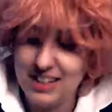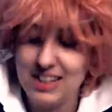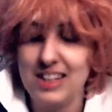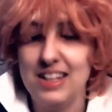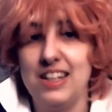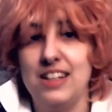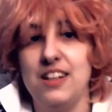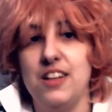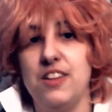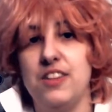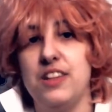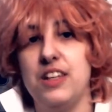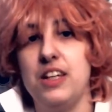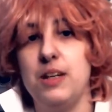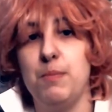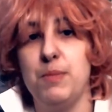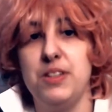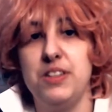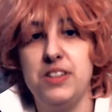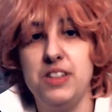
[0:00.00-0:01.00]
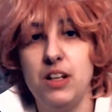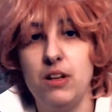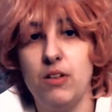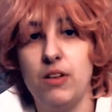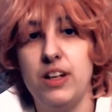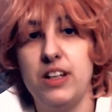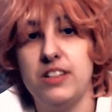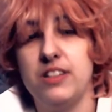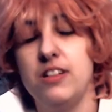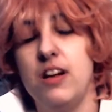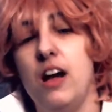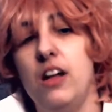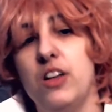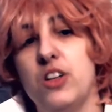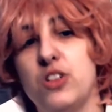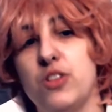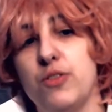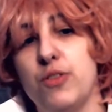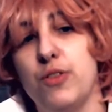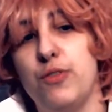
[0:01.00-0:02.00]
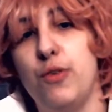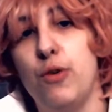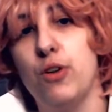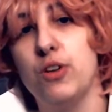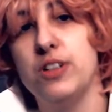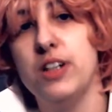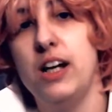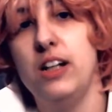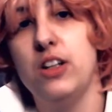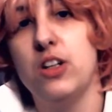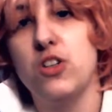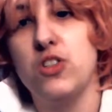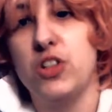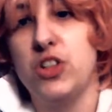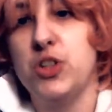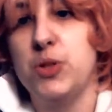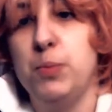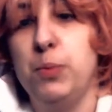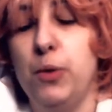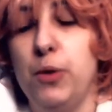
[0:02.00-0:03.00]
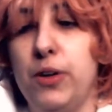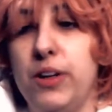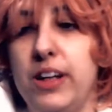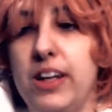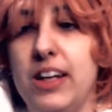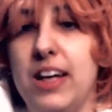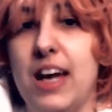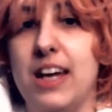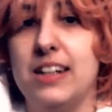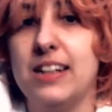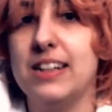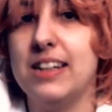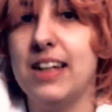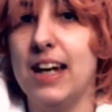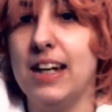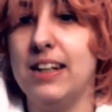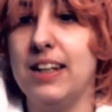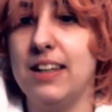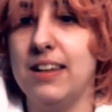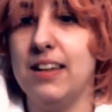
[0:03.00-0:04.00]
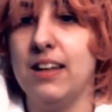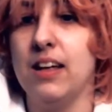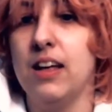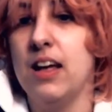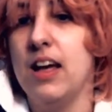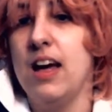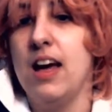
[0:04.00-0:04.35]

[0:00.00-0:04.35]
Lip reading: in the mysterious knowledge of the foretellers, exploiting and gaining